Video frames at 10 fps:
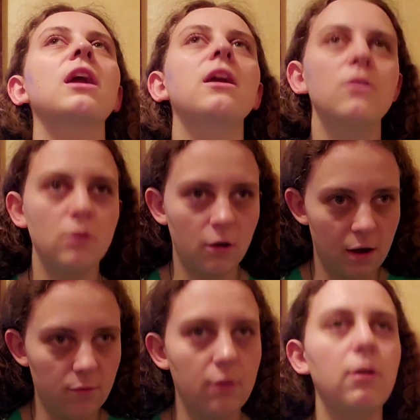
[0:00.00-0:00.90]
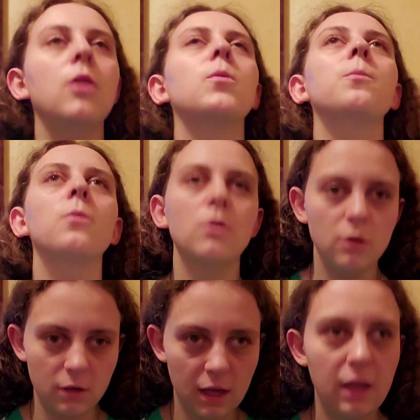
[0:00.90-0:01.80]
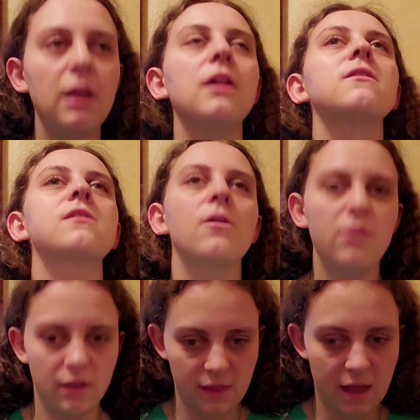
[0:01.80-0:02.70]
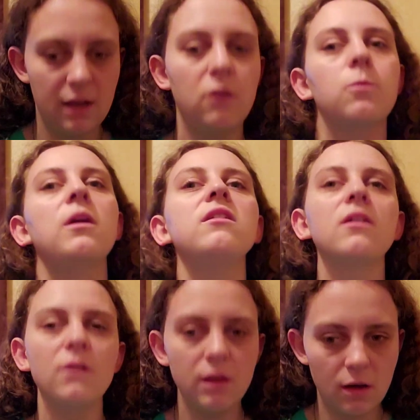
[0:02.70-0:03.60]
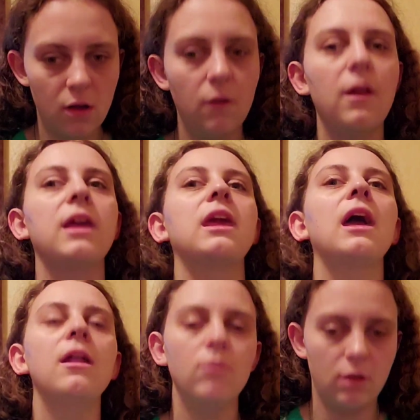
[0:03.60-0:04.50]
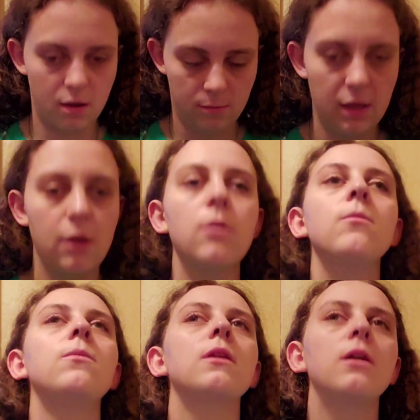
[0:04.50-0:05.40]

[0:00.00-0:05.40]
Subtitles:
Kings are everywhere, but Burger King and stuff like that is basically all I get when I'm here.